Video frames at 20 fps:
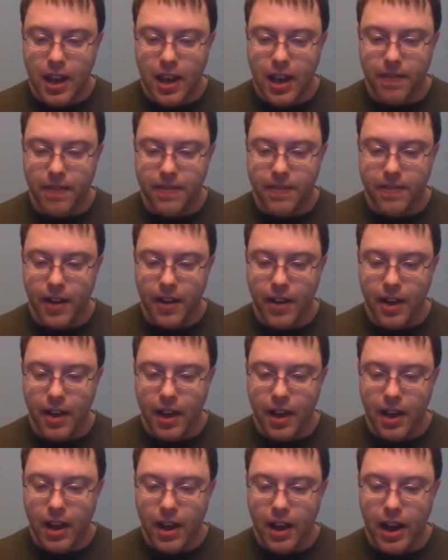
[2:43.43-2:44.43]
if
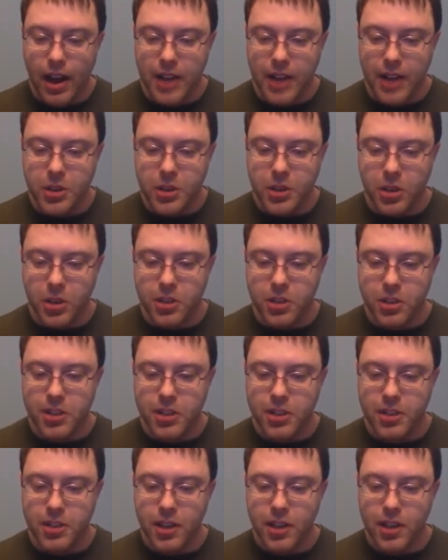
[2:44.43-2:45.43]

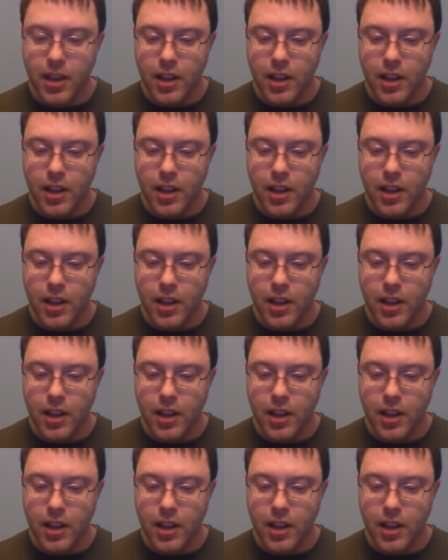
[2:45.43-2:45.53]
hunters